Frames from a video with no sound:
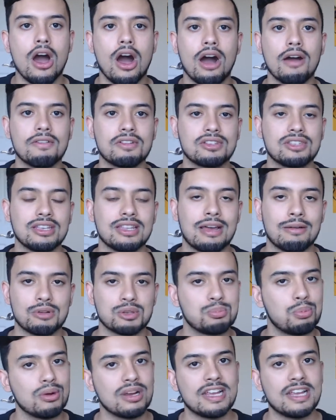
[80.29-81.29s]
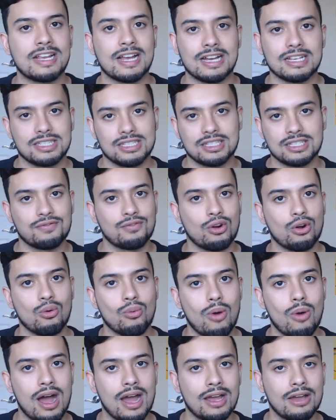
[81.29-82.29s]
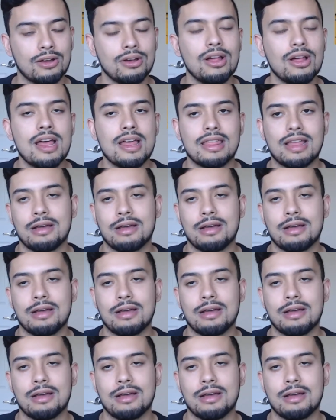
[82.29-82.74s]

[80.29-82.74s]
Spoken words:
Obviously, that was Boogie Cousins for a while.